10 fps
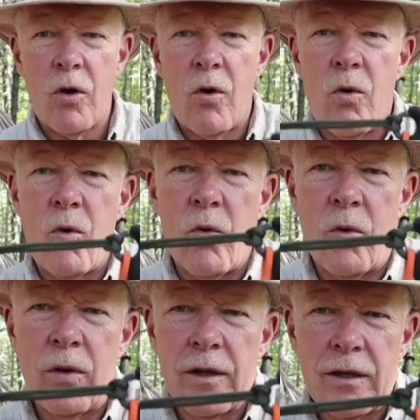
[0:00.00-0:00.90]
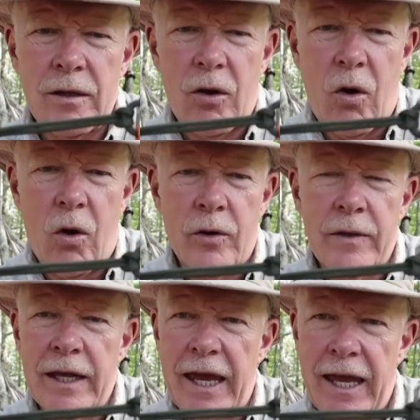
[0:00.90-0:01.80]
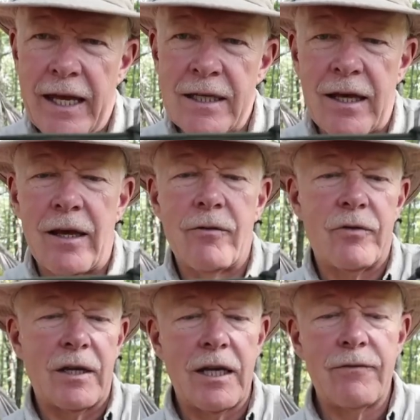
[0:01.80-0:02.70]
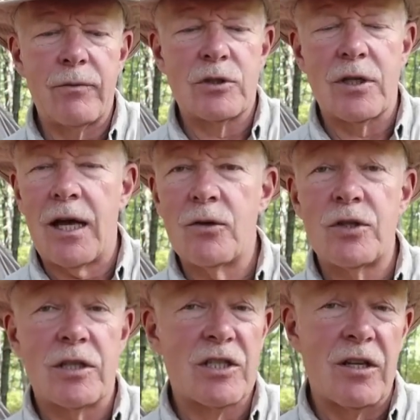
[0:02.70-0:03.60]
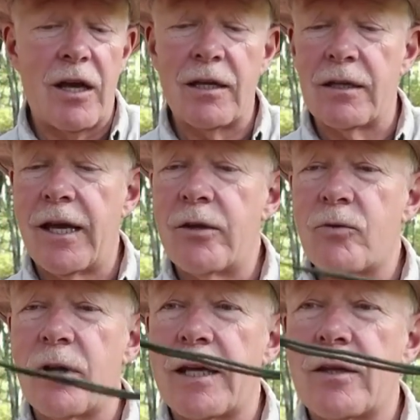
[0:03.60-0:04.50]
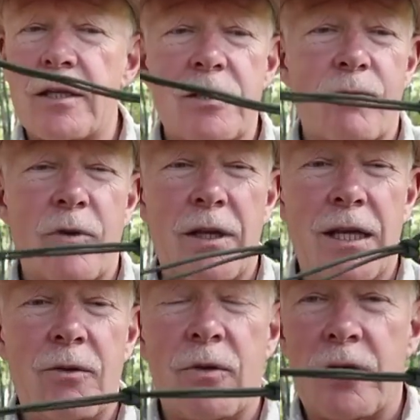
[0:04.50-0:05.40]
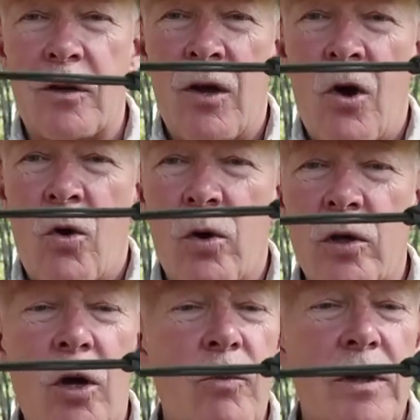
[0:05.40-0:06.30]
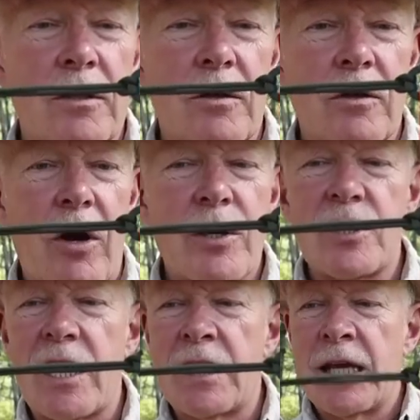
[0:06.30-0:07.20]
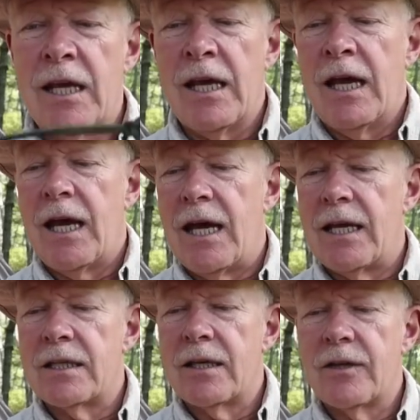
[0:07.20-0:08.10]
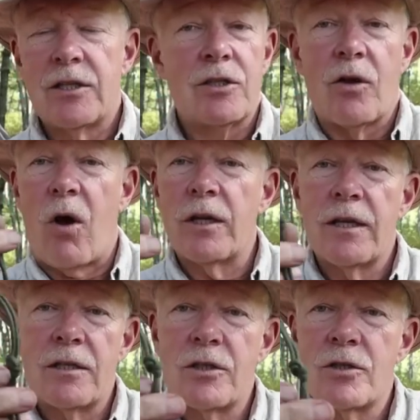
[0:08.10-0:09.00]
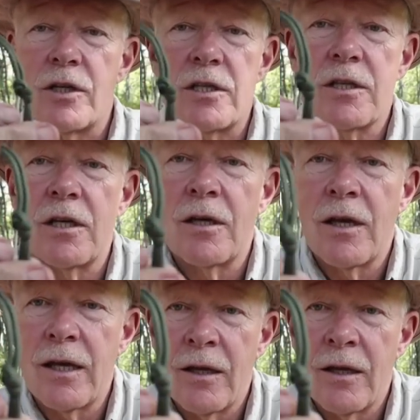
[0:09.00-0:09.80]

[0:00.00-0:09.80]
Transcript: hole on the end of the knife, which allows you to slide a lanyard like this in and hook it on with a little lark's head. And uh, this, all it is, is just a